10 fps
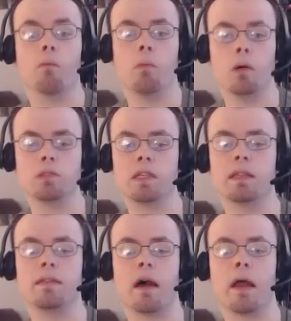most of
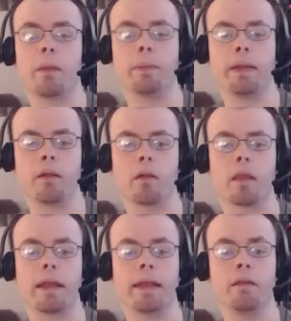the time
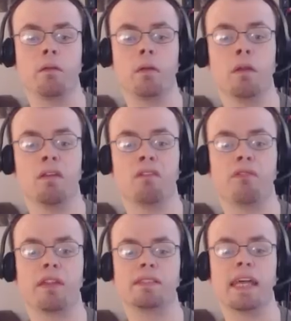purely
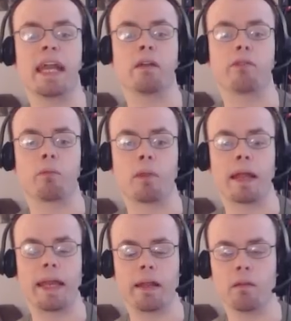for the sake of
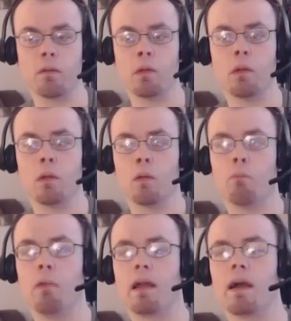complaining.
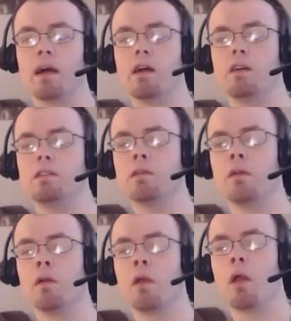Because
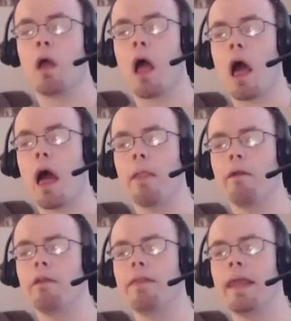
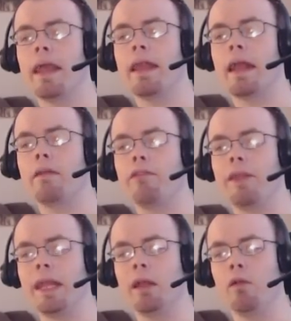other than a
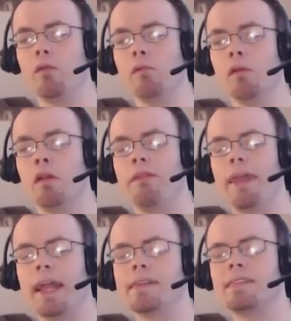few
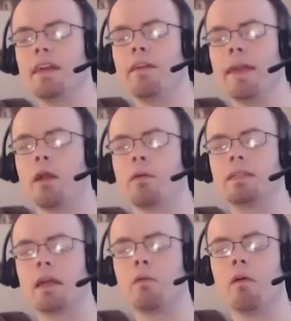things here and there,
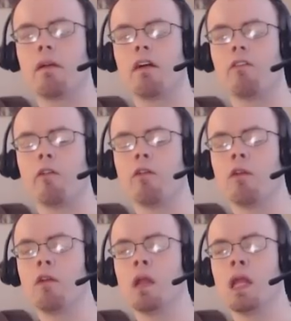which I will cover,
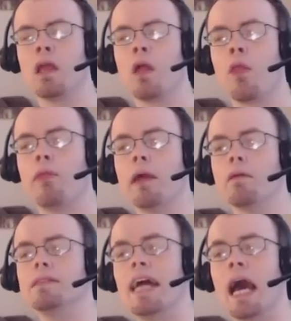
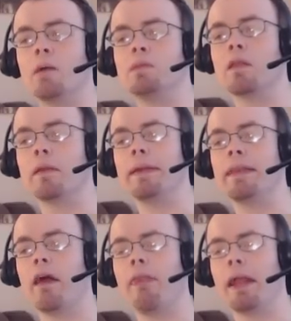There was absolutely
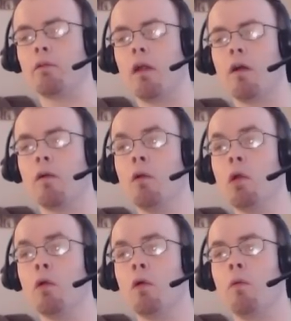nothing wrong
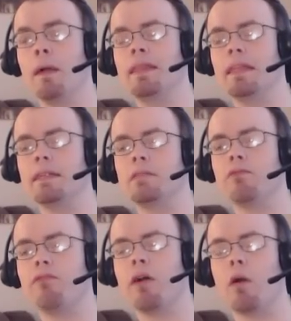with this
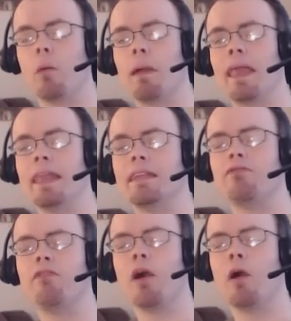film, and
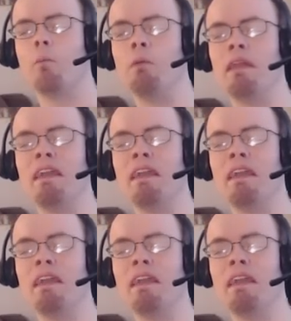this film